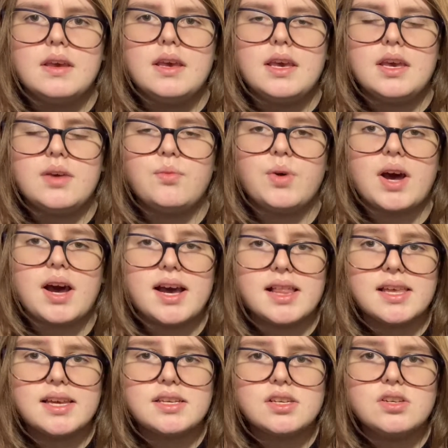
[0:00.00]
And what
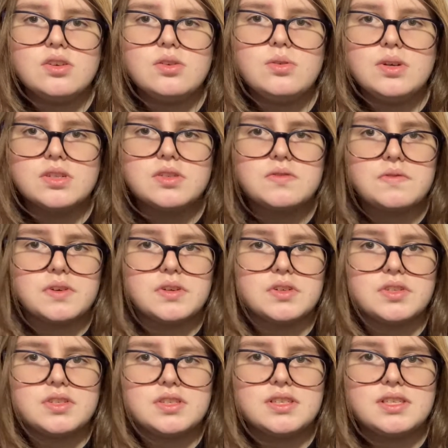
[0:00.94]
I like to do is for
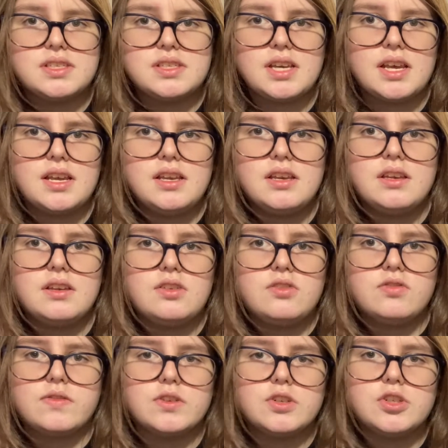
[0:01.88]

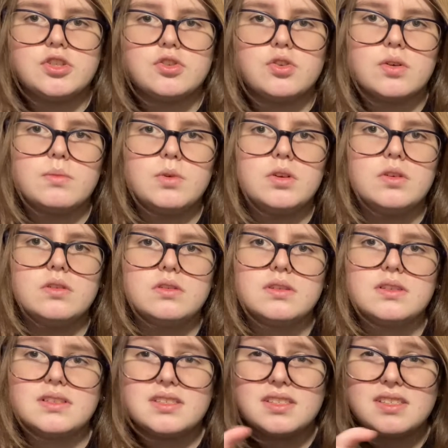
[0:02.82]
just normal
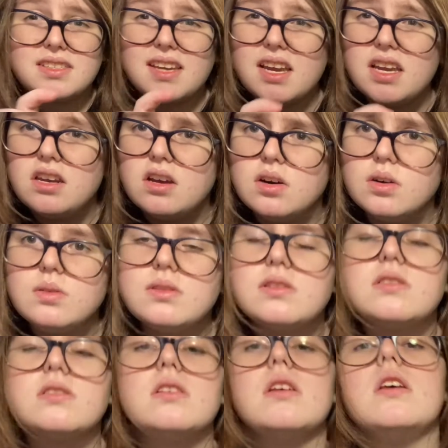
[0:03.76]
sustained
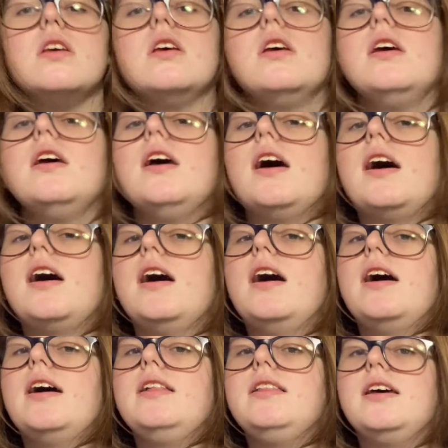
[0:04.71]
notes,
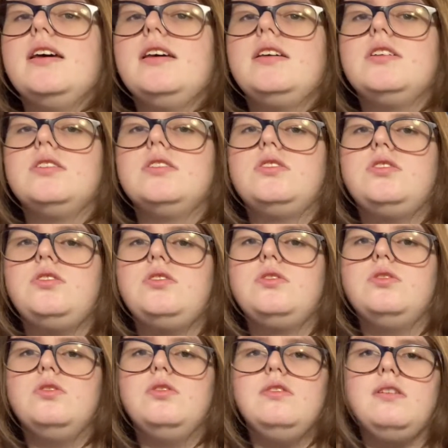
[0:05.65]
I like
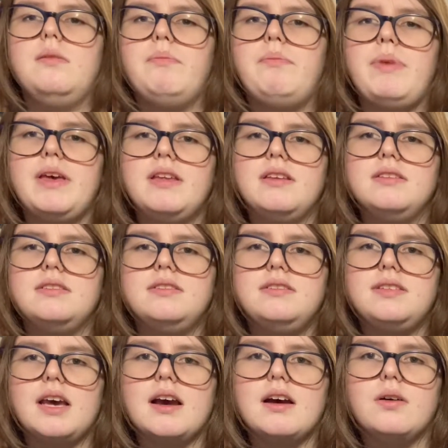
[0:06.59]
to bend
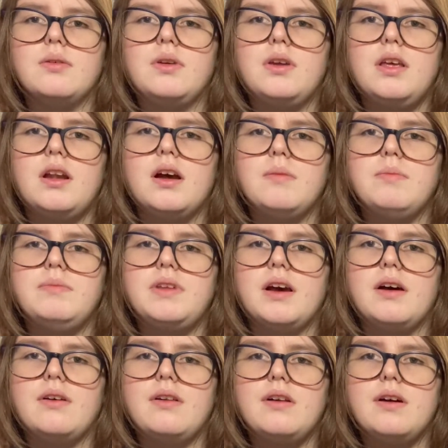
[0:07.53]
down and up,
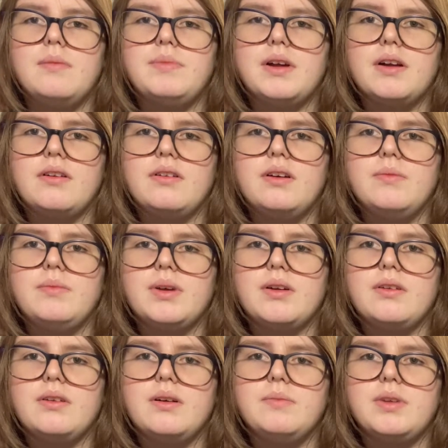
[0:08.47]
down and up, down and up,
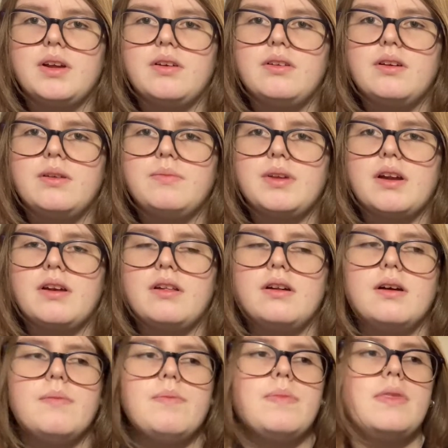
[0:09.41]
down and up, down and up, down and
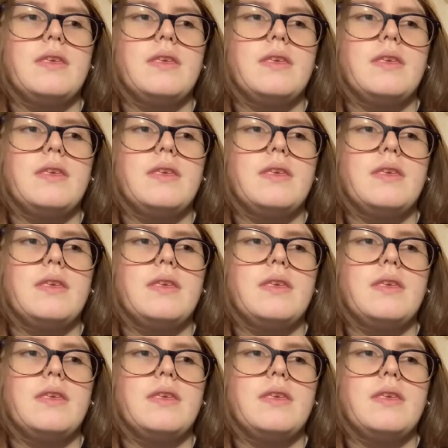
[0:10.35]
up.